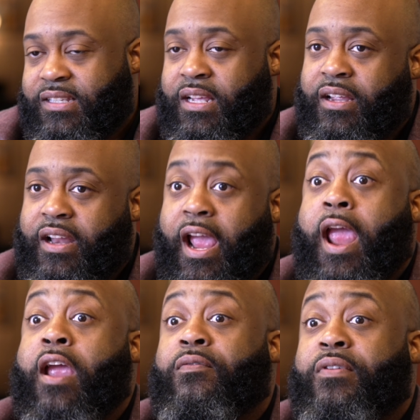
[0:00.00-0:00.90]
that
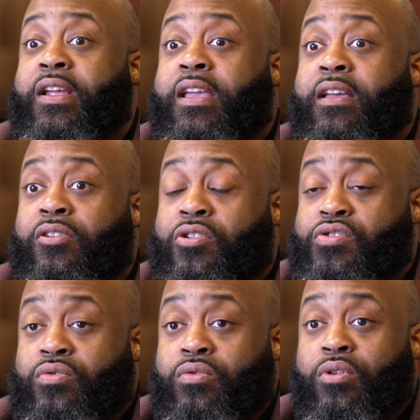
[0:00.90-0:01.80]
every kid in our
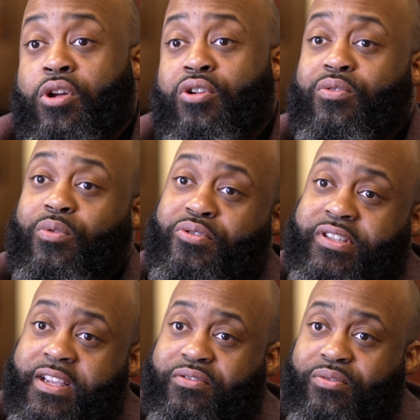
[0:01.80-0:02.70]
school
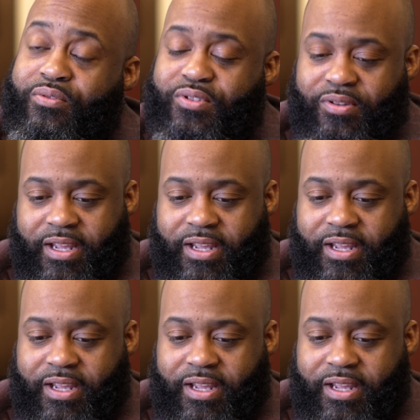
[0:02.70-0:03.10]
rotates through. So they